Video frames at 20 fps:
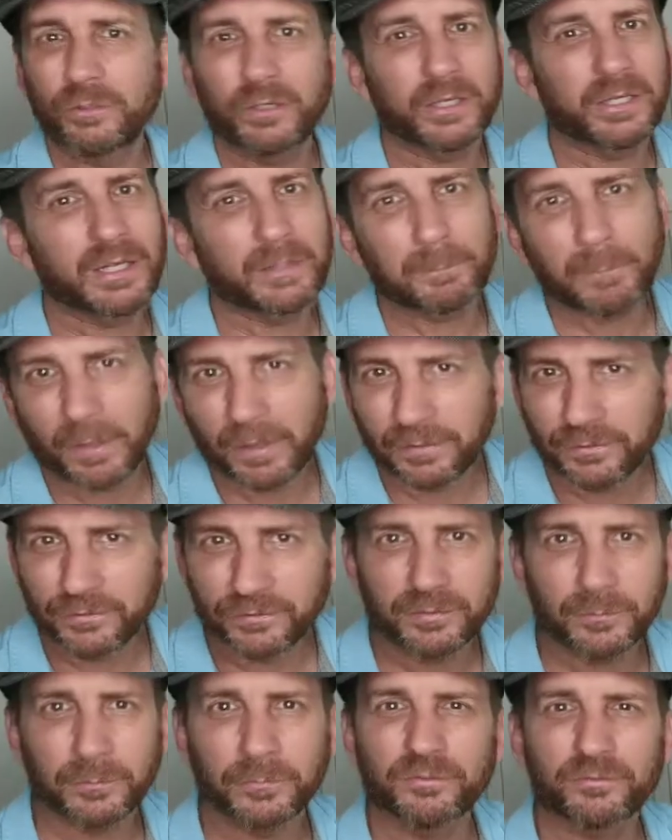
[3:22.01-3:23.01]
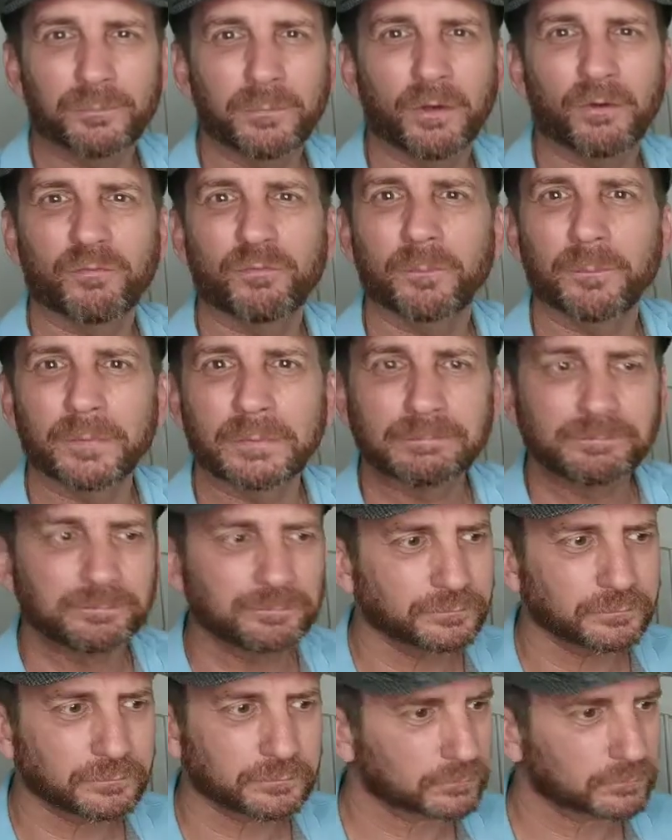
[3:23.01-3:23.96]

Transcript: You could get probably the similar smell from an,